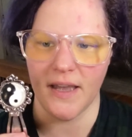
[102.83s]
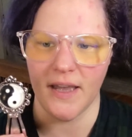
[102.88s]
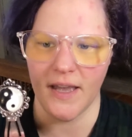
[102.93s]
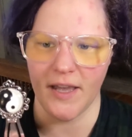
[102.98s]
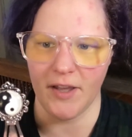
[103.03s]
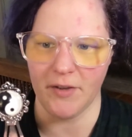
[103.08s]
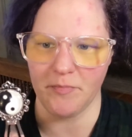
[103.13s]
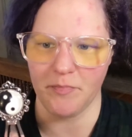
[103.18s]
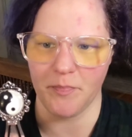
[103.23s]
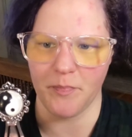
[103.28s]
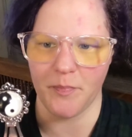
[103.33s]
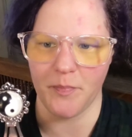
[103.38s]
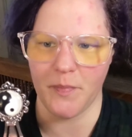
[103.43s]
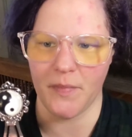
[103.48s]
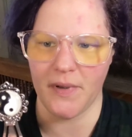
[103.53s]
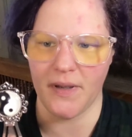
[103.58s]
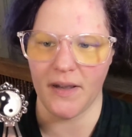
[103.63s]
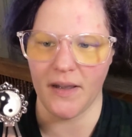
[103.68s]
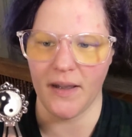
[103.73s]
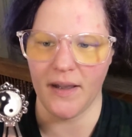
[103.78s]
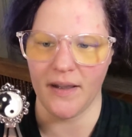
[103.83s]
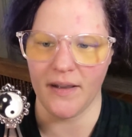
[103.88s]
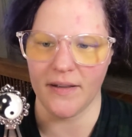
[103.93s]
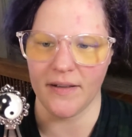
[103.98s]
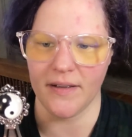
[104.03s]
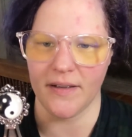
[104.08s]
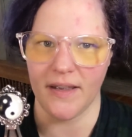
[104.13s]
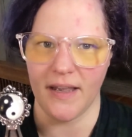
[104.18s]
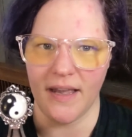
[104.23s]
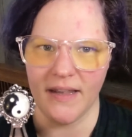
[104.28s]
Um,
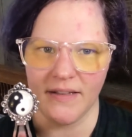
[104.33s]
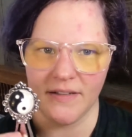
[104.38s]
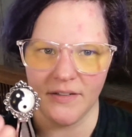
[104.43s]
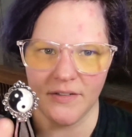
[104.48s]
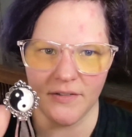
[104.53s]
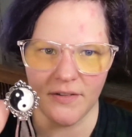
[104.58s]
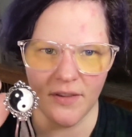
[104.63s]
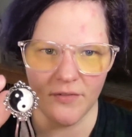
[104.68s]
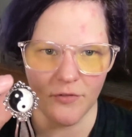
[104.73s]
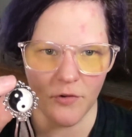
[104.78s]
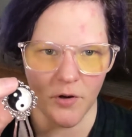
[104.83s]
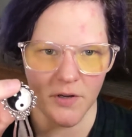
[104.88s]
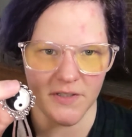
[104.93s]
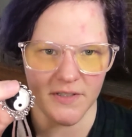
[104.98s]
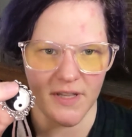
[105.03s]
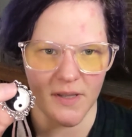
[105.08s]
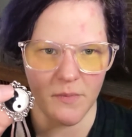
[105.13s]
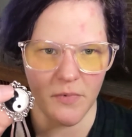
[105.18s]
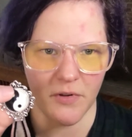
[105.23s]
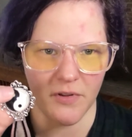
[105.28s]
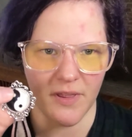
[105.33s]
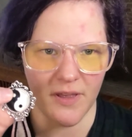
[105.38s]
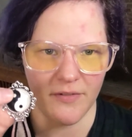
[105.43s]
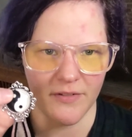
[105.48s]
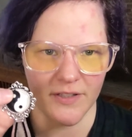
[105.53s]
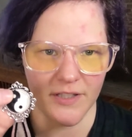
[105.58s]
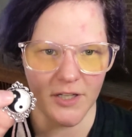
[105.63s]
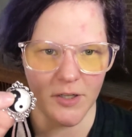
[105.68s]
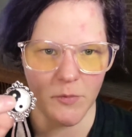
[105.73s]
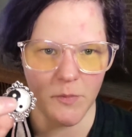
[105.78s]
uh, and of course, they both have
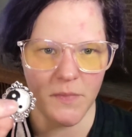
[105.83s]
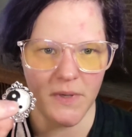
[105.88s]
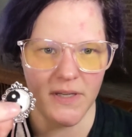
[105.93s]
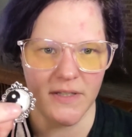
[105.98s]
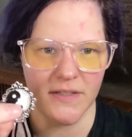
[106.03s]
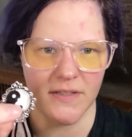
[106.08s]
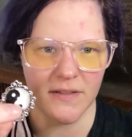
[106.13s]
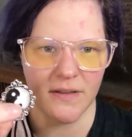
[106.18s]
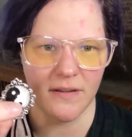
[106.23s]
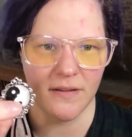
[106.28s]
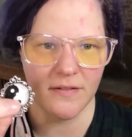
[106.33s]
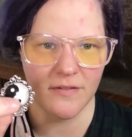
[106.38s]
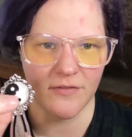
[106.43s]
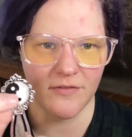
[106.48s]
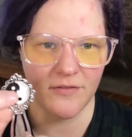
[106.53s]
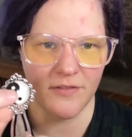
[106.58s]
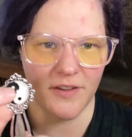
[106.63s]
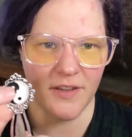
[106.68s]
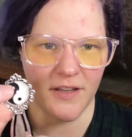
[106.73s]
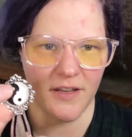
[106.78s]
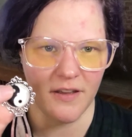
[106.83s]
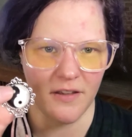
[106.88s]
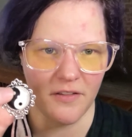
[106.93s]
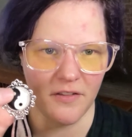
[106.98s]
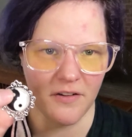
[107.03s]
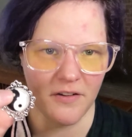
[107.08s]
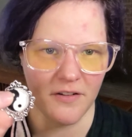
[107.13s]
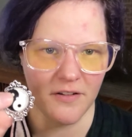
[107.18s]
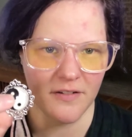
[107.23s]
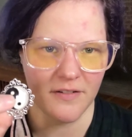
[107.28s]
a little bit of the
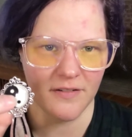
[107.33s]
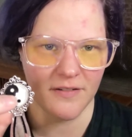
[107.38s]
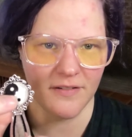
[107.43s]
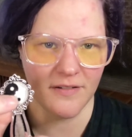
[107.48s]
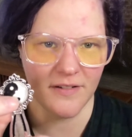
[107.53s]
other